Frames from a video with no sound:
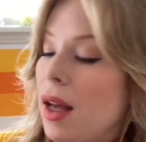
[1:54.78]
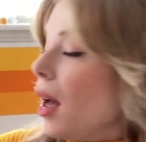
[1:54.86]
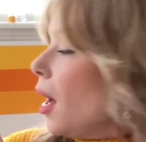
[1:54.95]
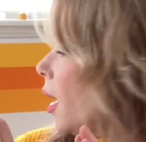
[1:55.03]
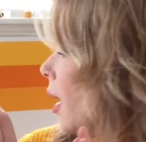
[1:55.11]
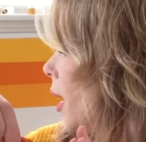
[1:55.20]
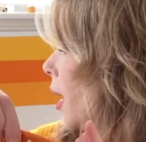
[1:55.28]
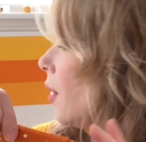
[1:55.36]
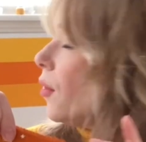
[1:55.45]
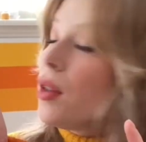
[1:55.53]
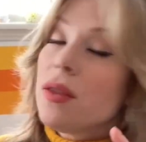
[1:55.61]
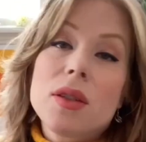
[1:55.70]
I
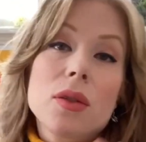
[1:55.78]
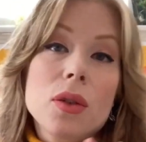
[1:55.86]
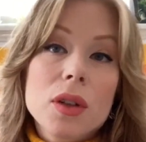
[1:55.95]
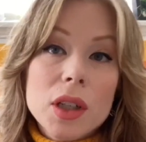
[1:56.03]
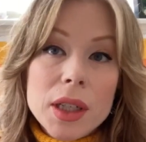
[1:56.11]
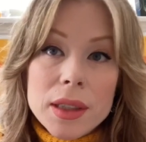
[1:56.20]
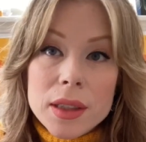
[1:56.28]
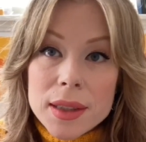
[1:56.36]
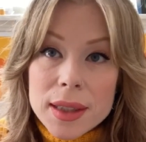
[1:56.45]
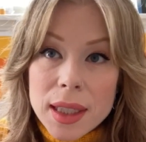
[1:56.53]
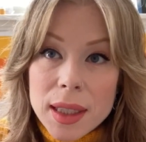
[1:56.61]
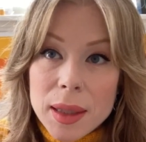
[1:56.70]
have used a 1/4 inch
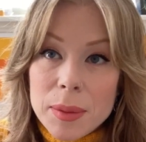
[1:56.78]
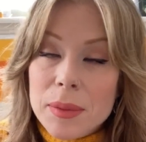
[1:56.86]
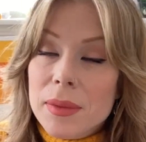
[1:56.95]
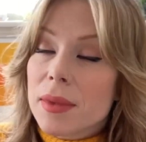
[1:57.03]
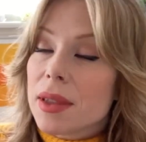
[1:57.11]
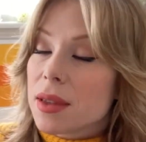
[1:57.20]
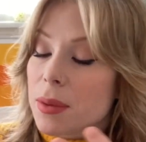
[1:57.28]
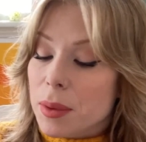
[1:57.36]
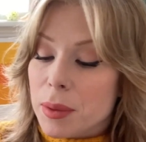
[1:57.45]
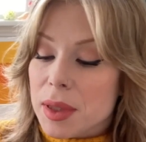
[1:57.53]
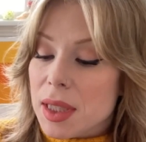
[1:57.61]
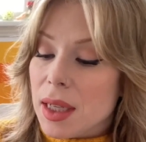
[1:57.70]
seam. It's
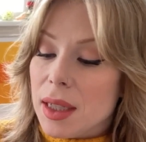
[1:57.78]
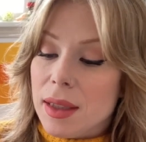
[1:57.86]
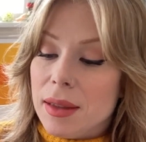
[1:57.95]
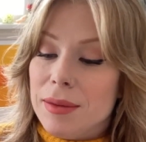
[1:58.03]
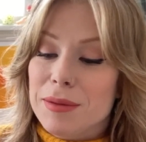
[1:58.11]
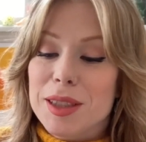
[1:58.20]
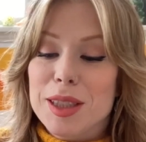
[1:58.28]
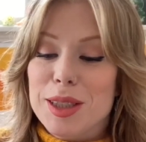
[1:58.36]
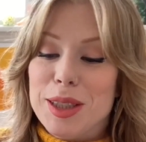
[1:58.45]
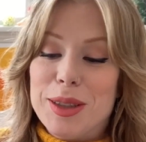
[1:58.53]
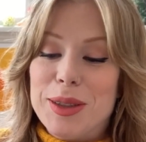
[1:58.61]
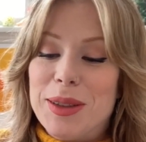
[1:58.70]
what we tend to
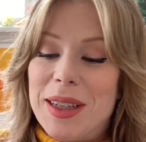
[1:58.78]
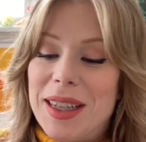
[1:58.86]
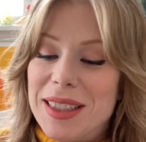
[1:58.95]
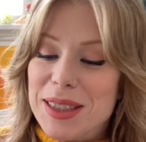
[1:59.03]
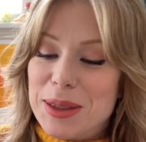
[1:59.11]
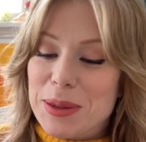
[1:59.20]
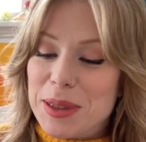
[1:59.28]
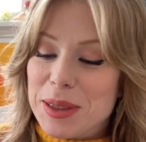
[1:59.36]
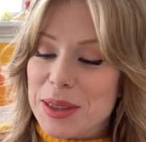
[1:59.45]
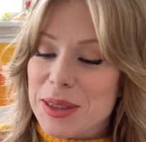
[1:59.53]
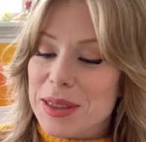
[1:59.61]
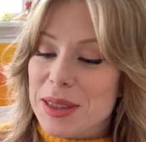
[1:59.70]
do as
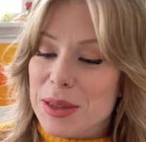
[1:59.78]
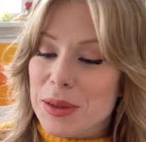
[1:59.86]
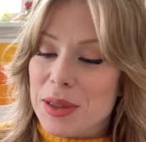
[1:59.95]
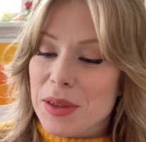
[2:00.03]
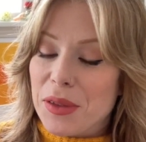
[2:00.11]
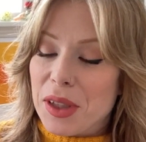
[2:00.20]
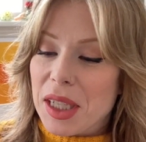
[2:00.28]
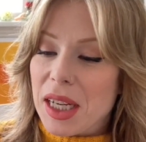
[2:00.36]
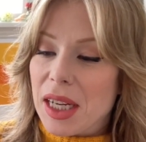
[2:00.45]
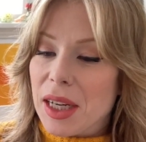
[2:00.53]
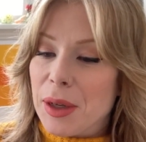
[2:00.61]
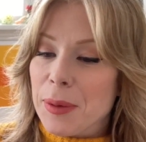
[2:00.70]
quilters, no different
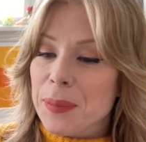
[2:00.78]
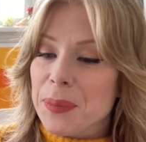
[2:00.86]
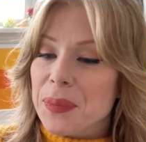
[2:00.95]
here.